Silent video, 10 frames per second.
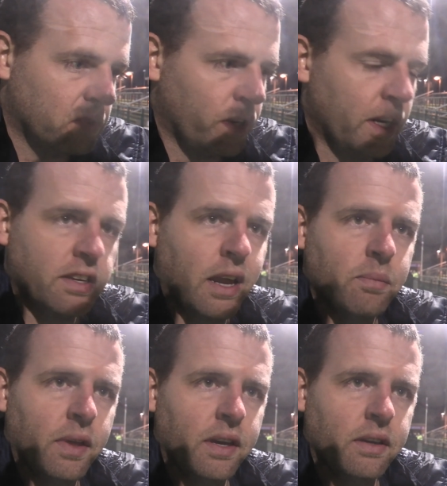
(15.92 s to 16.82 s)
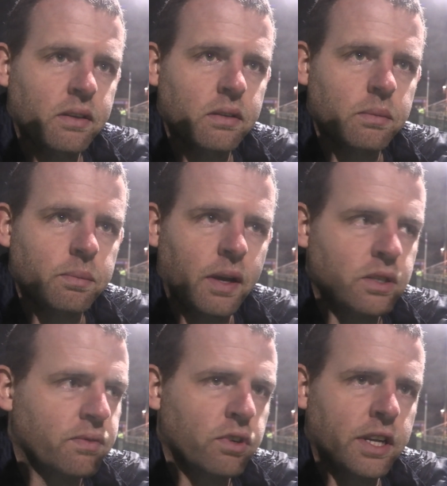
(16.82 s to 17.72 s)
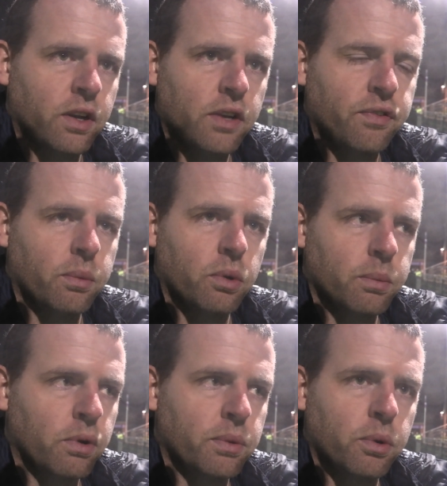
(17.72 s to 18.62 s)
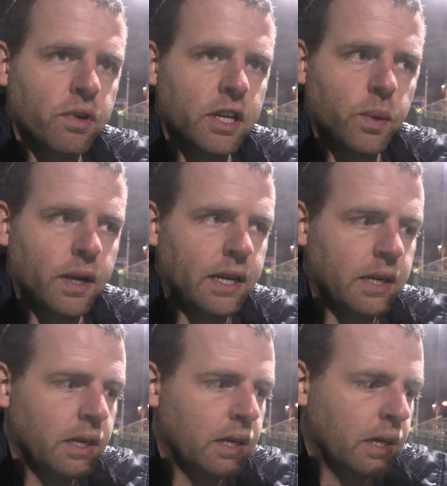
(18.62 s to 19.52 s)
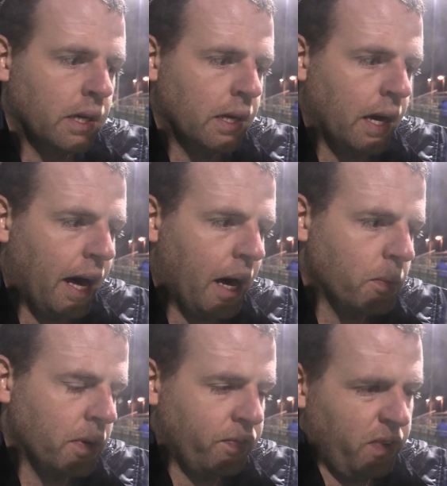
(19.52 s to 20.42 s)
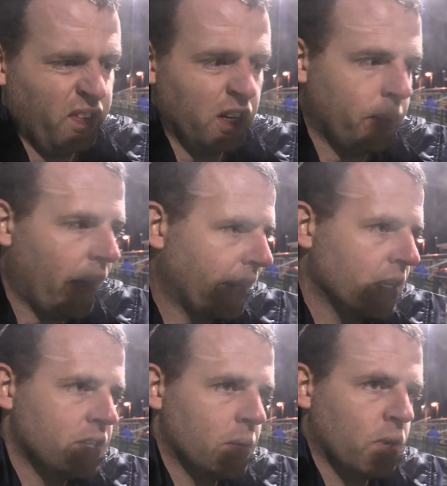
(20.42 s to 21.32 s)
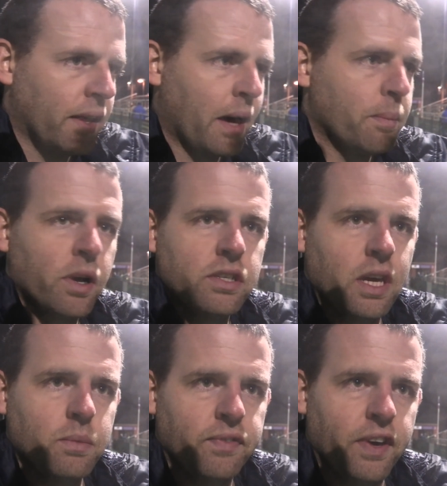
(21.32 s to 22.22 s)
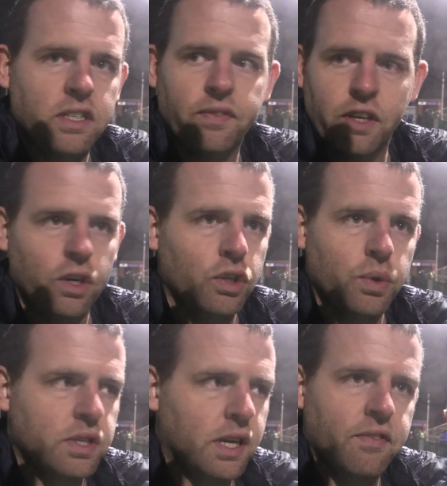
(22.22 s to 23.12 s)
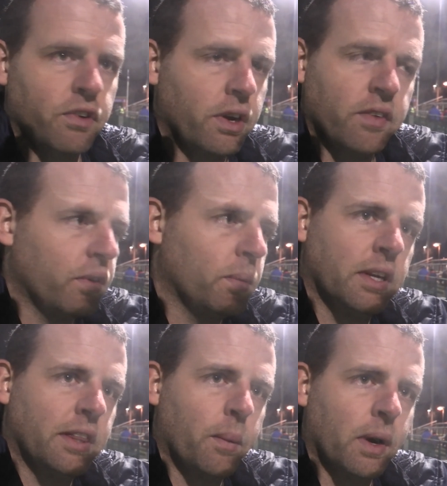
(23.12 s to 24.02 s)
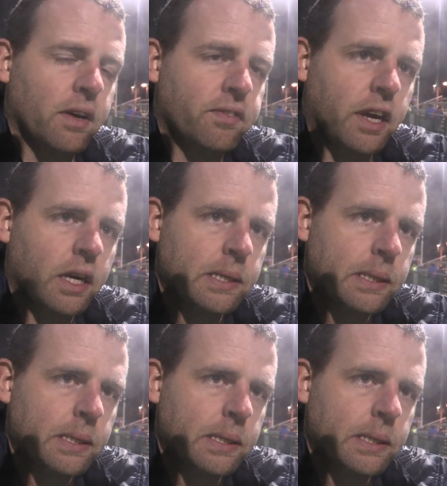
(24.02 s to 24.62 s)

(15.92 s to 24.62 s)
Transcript: Credit to them. They played some really nice football and moved the ball really quickly. And if you're going to play against teams like that and press teams effectively, you've got to do it together. And I don't think we did that well enough today.